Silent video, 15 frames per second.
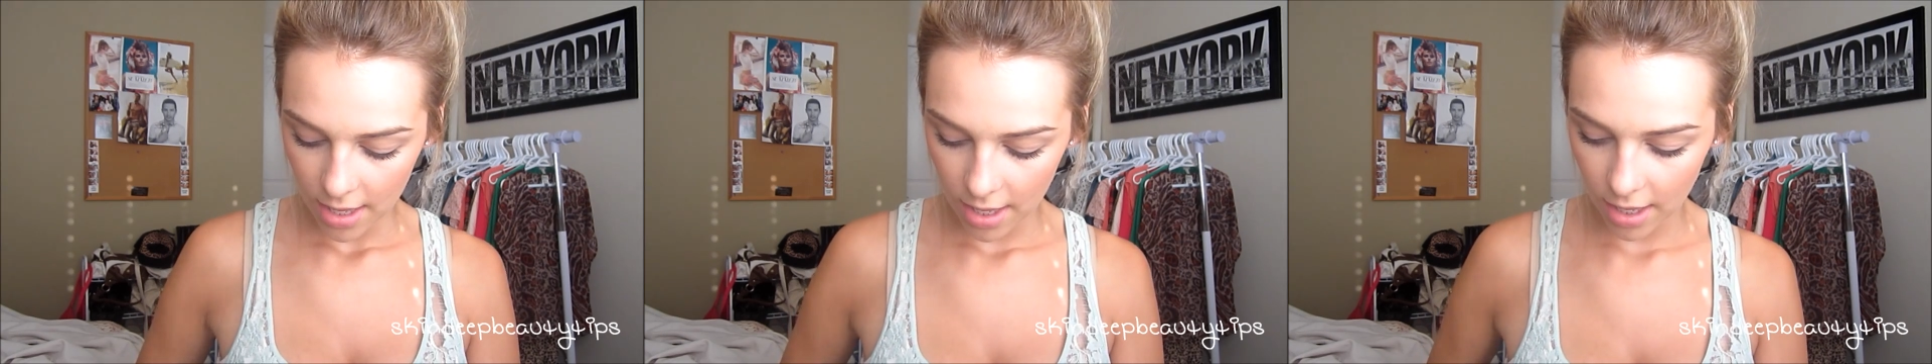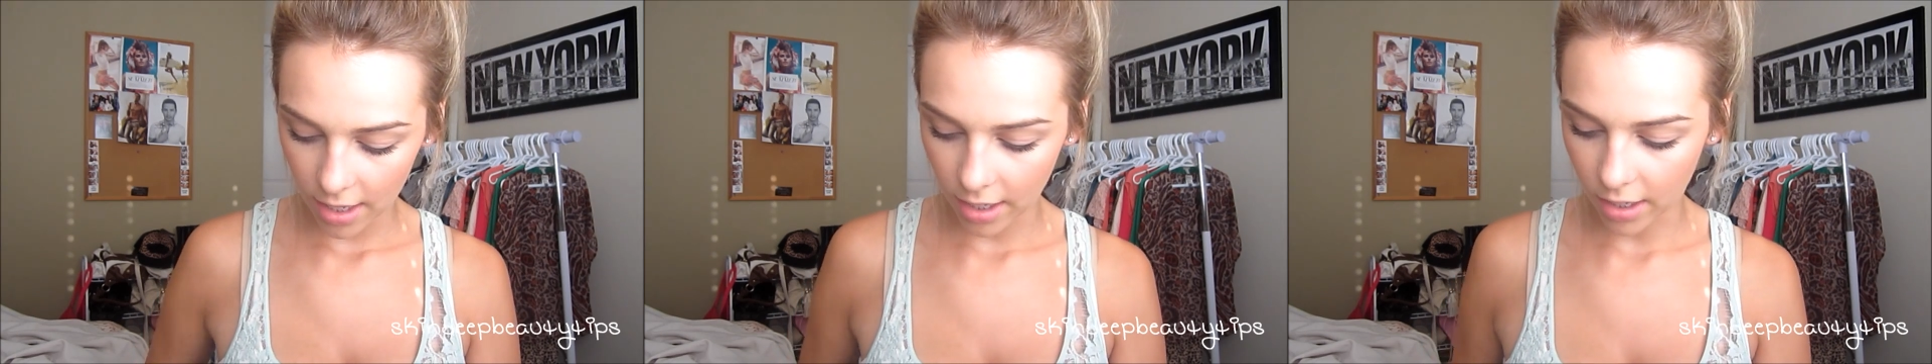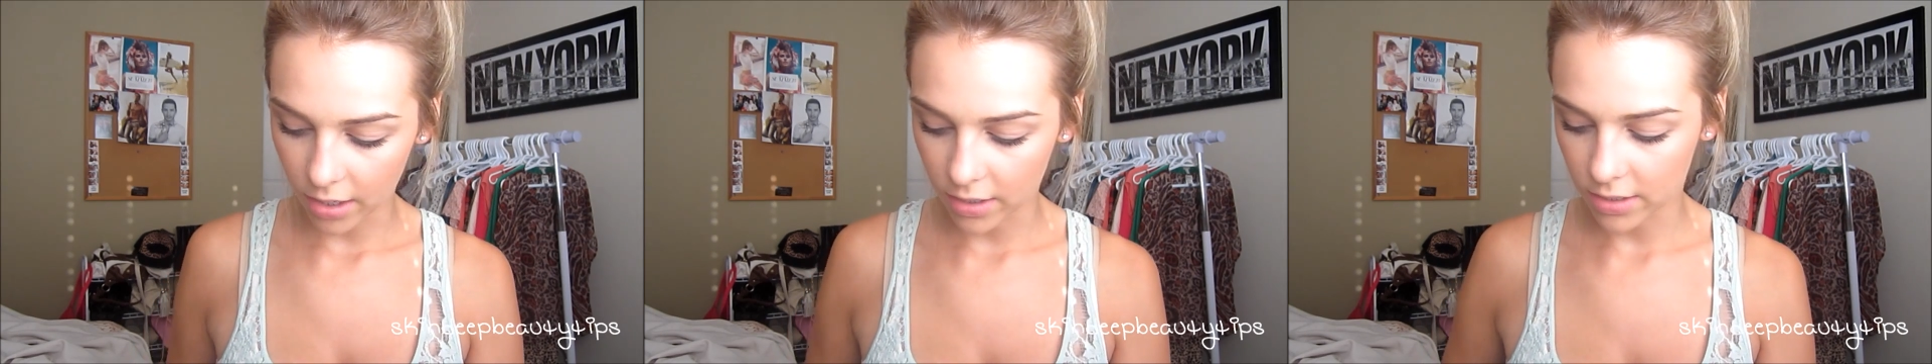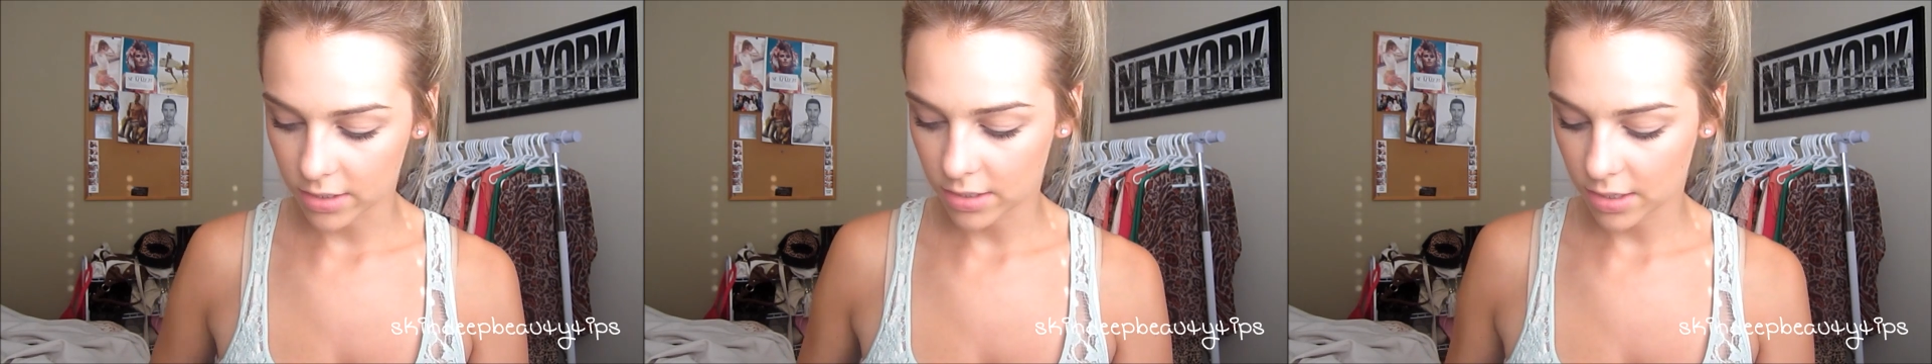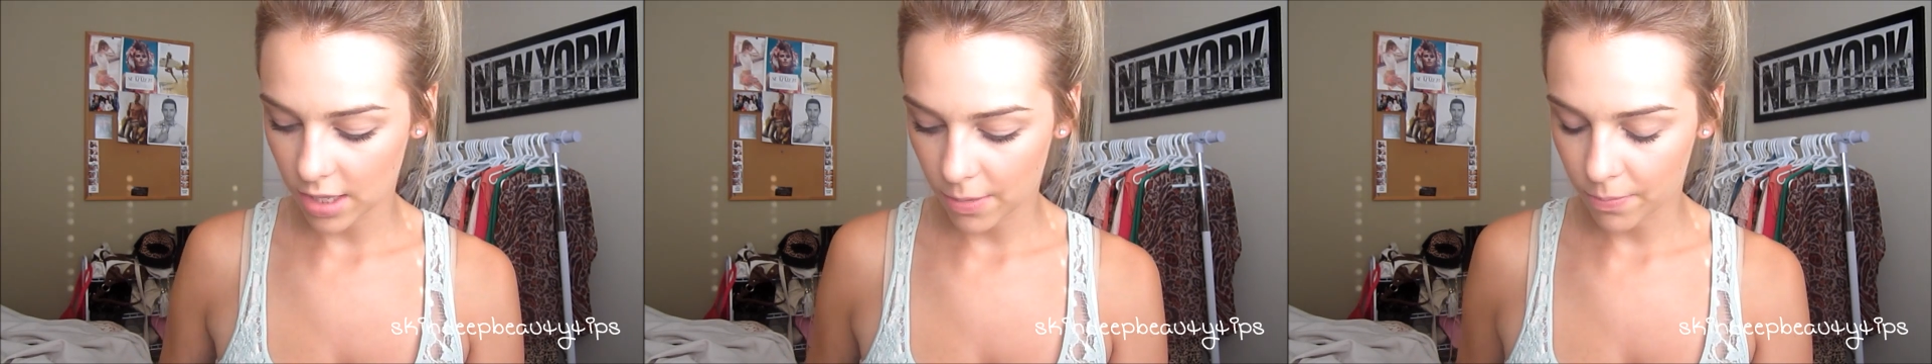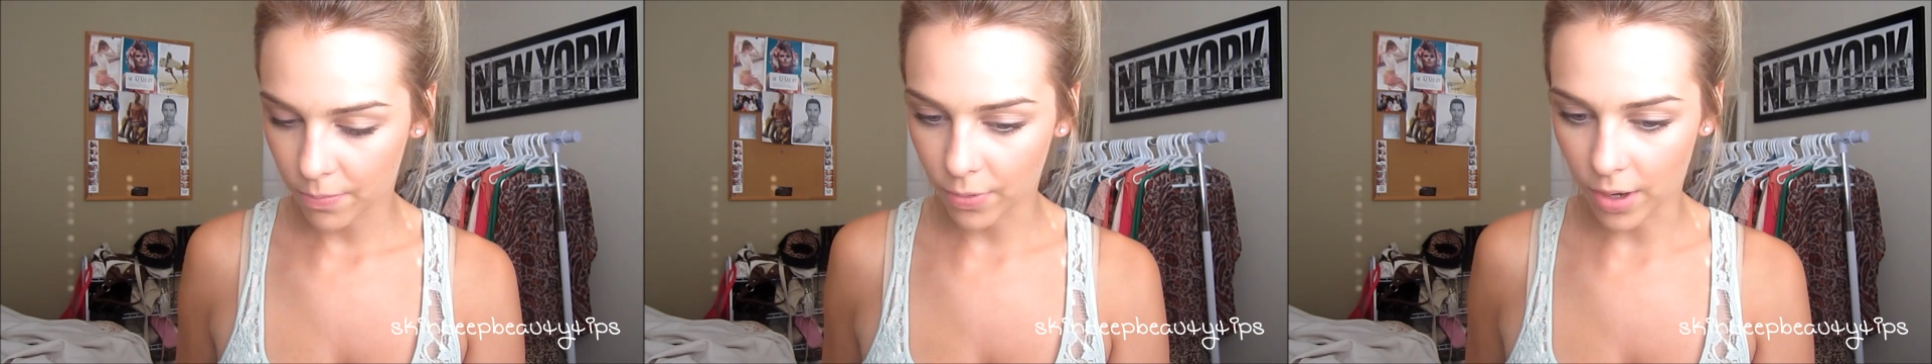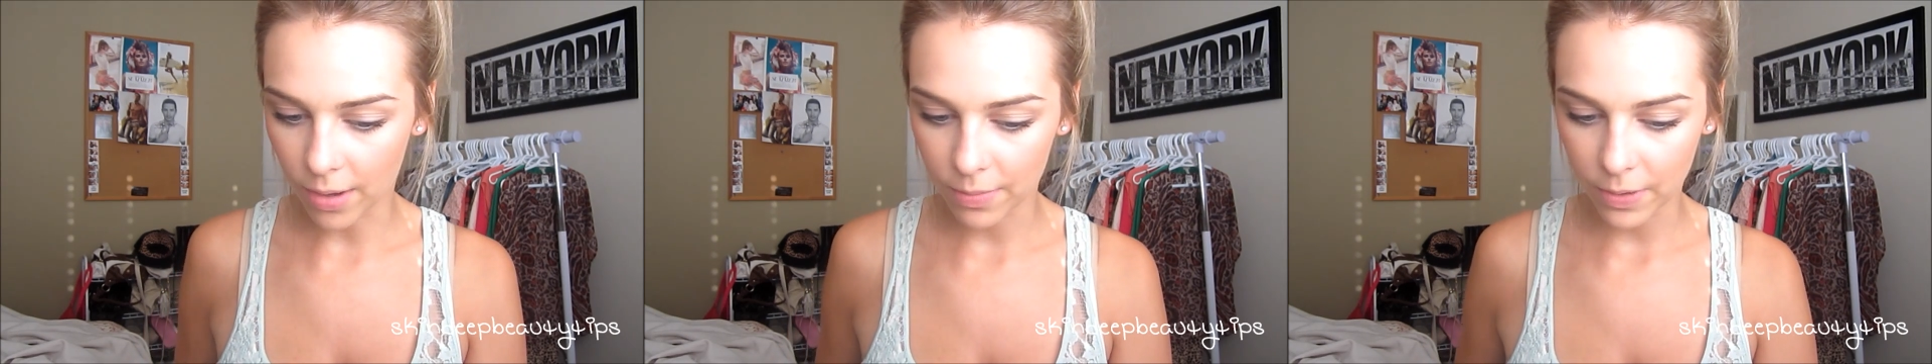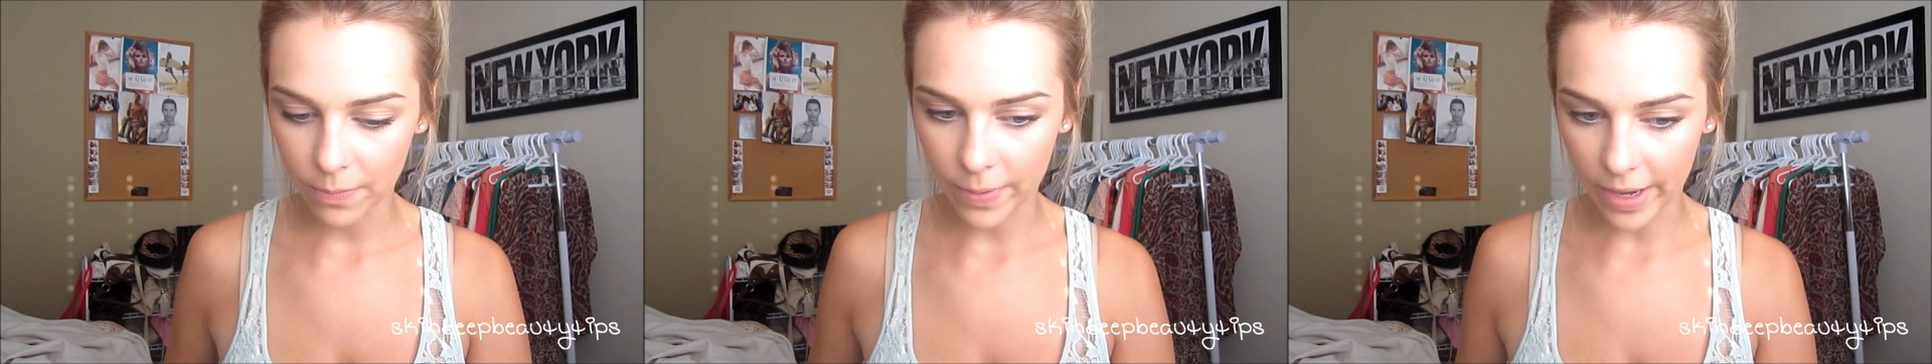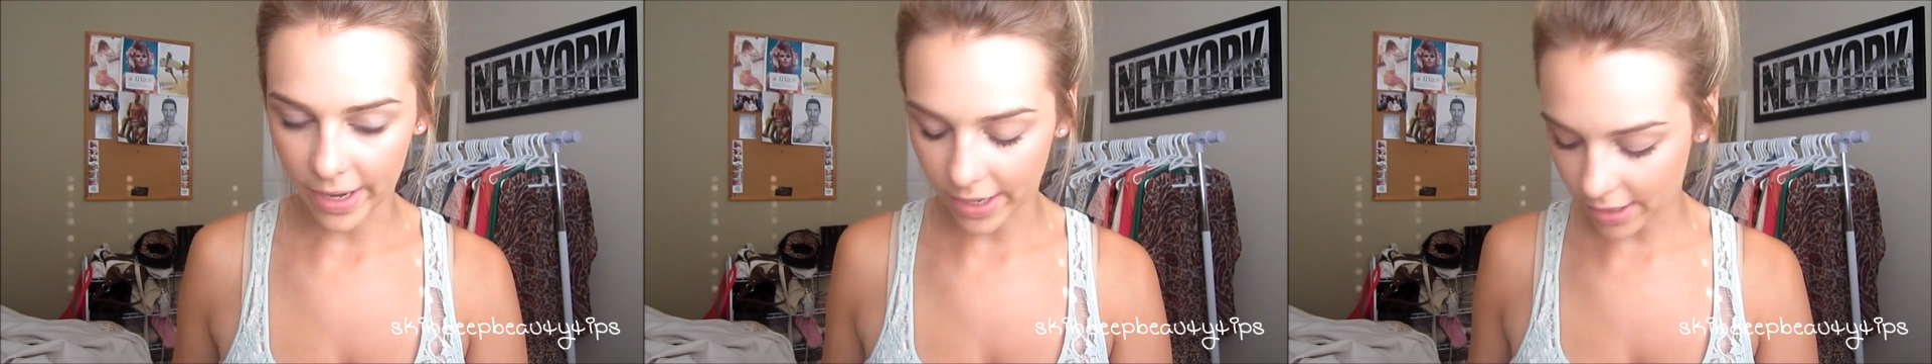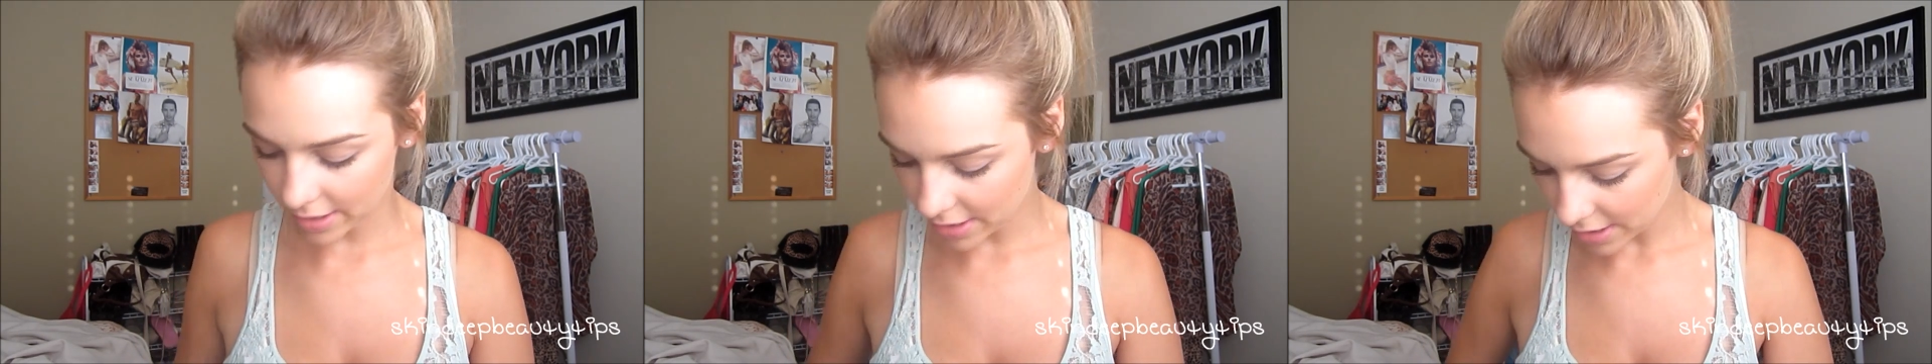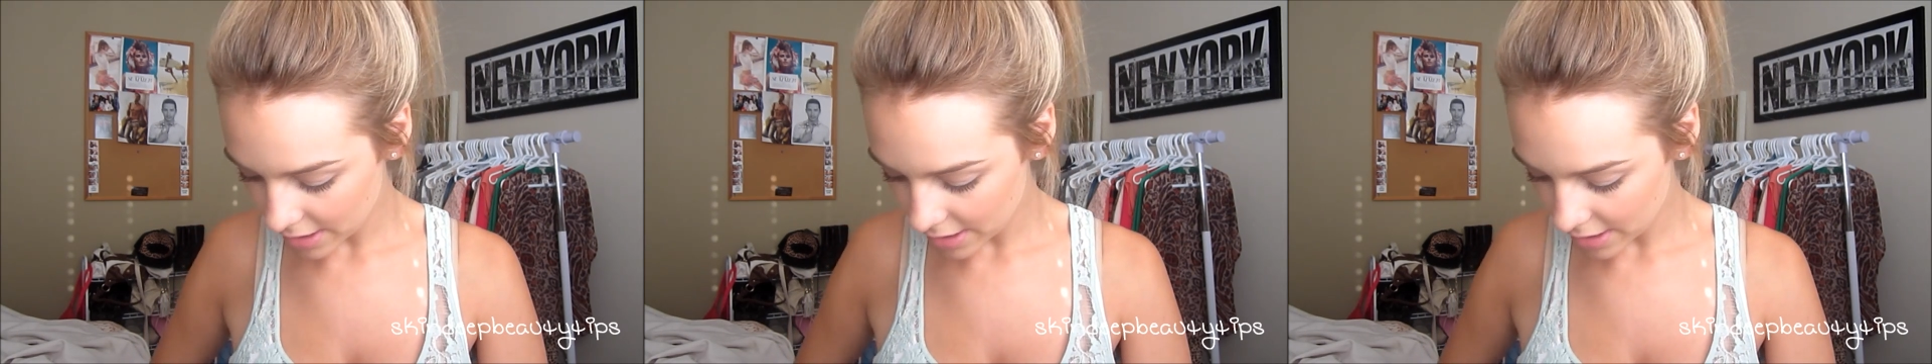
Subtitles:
and they brought me back,